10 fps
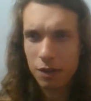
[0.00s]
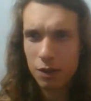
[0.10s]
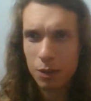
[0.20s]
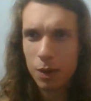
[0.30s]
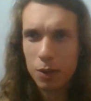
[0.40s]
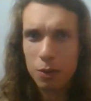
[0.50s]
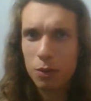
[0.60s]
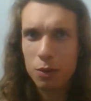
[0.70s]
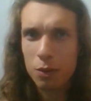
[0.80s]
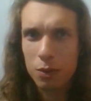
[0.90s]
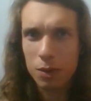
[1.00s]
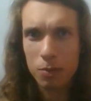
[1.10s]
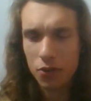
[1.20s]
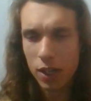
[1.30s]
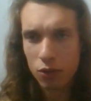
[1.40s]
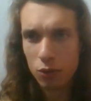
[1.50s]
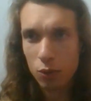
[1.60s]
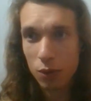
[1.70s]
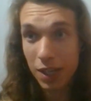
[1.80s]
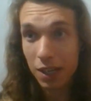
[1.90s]
What good would abstraction
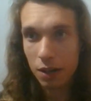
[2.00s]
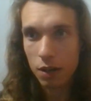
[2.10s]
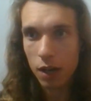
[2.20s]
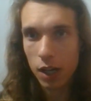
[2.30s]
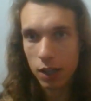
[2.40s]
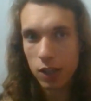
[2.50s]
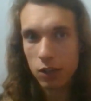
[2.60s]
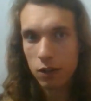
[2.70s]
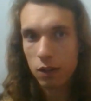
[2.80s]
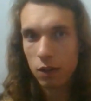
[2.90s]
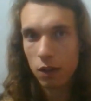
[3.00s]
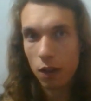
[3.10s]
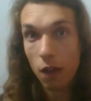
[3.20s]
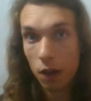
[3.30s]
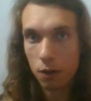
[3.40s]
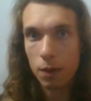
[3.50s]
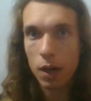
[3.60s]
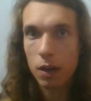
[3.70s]
do here, at least thus far?